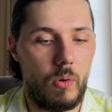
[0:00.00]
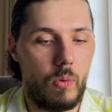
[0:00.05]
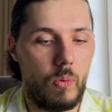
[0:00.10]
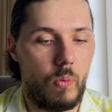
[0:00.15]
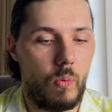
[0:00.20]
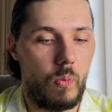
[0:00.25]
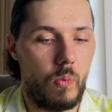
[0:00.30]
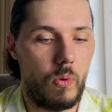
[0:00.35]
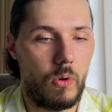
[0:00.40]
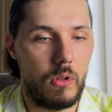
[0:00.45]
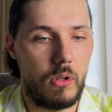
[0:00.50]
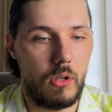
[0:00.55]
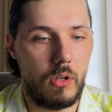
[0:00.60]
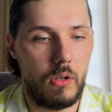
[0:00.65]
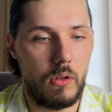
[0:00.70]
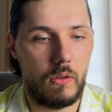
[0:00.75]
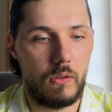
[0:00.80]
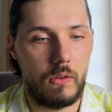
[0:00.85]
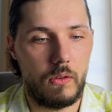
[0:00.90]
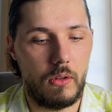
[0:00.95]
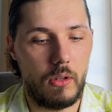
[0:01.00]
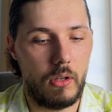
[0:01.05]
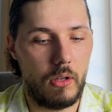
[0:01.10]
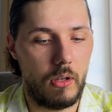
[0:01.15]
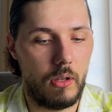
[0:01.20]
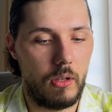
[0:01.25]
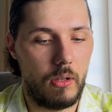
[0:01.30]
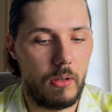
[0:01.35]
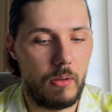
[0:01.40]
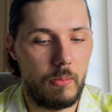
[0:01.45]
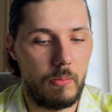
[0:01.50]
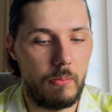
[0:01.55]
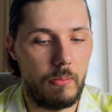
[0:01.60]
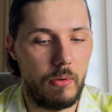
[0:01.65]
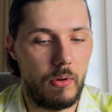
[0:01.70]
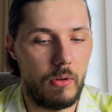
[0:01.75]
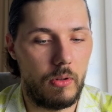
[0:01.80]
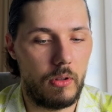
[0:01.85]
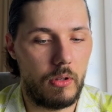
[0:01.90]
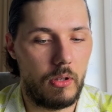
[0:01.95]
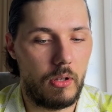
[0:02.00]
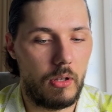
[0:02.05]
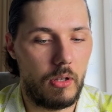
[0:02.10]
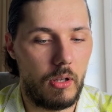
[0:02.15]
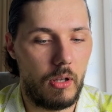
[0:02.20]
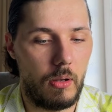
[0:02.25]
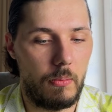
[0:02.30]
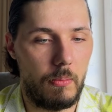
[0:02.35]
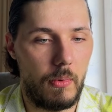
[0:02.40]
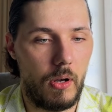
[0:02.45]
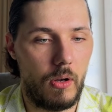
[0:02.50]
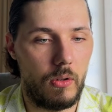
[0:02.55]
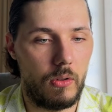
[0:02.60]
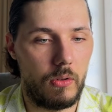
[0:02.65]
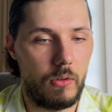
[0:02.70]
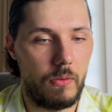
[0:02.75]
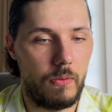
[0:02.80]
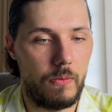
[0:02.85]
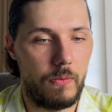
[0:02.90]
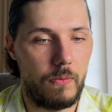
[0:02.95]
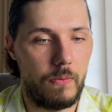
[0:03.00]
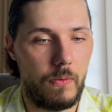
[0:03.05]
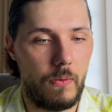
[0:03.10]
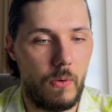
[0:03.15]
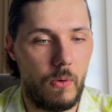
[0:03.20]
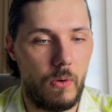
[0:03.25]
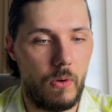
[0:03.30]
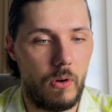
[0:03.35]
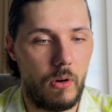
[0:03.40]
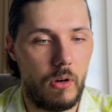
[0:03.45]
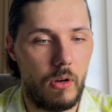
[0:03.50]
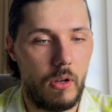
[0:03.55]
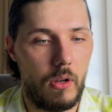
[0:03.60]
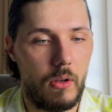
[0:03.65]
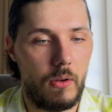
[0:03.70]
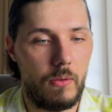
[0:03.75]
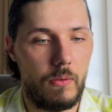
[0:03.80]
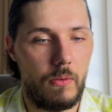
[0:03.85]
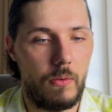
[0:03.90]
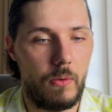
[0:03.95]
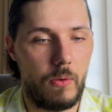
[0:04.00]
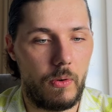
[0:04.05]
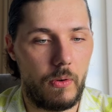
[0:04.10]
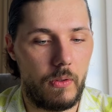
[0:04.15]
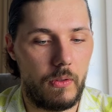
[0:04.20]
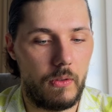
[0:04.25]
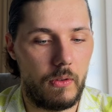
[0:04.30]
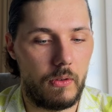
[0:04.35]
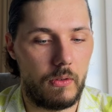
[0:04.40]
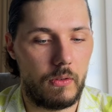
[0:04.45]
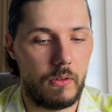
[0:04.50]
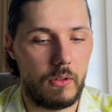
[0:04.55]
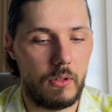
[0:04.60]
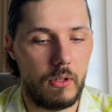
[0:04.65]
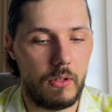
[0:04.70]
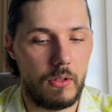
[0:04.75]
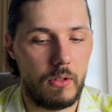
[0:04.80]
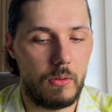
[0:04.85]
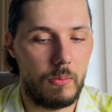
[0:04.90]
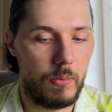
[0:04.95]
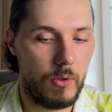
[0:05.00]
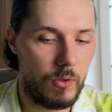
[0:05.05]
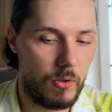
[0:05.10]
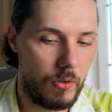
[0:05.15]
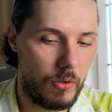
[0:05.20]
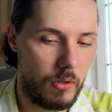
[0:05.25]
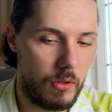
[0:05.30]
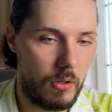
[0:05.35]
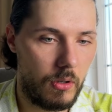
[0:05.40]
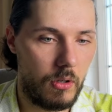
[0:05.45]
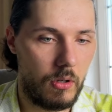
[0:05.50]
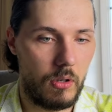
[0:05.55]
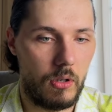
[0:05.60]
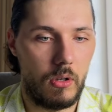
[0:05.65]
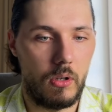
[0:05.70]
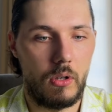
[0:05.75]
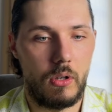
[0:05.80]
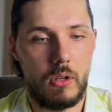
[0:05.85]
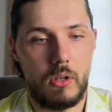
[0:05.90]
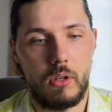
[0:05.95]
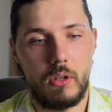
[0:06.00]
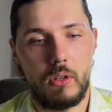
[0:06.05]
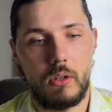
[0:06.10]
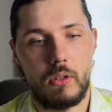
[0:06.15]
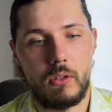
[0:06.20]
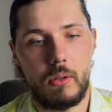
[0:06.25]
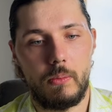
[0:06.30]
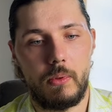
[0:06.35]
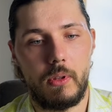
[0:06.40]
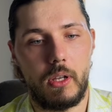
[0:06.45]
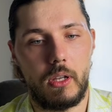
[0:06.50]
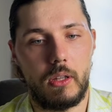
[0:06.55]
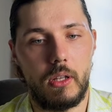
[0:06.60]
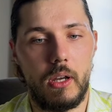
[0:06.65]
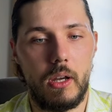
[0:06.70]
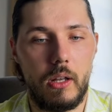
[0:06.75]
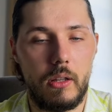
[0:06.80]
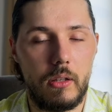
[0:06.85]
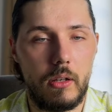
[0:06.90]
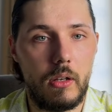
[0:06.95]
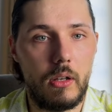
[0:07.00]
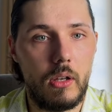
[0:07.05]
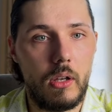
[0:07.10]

What is the bond amount for this customer? Something like that.